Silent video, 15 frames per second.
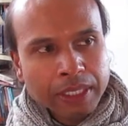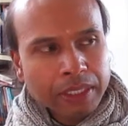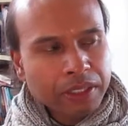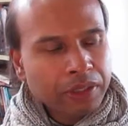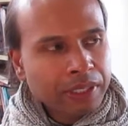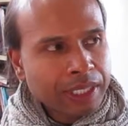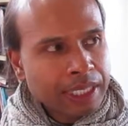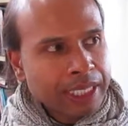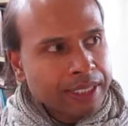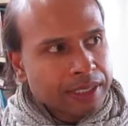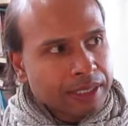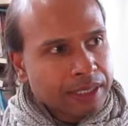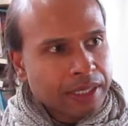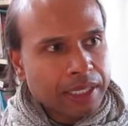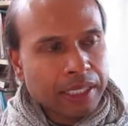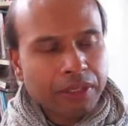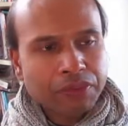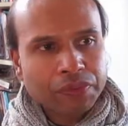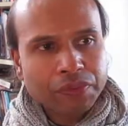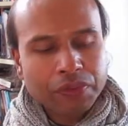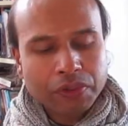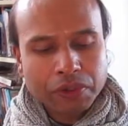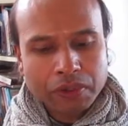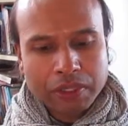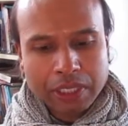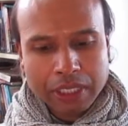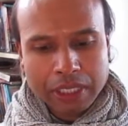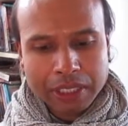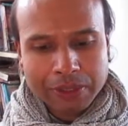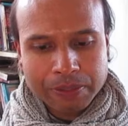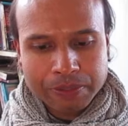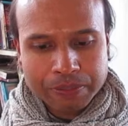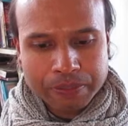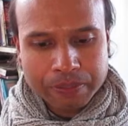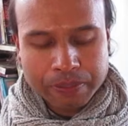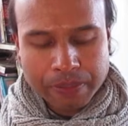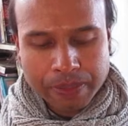You know, and here's the thing for um,